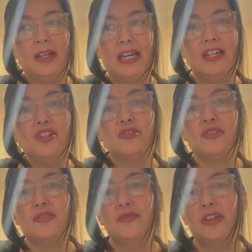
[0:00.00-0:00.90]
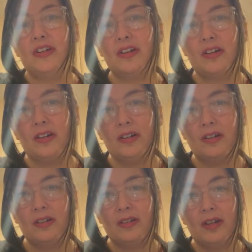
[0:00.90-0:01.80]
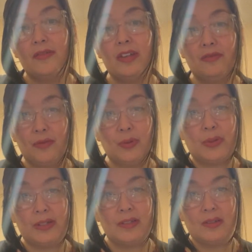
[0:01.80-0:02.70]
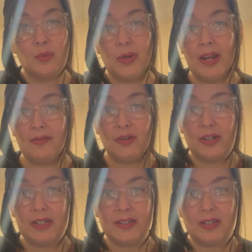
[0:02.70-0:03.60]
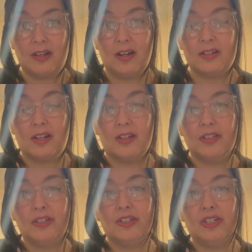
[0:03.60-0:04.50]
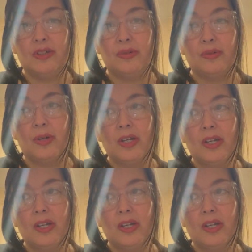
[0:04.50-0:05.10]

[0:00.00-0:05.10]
in your sphere of influence, whatever it is that God has called you to do,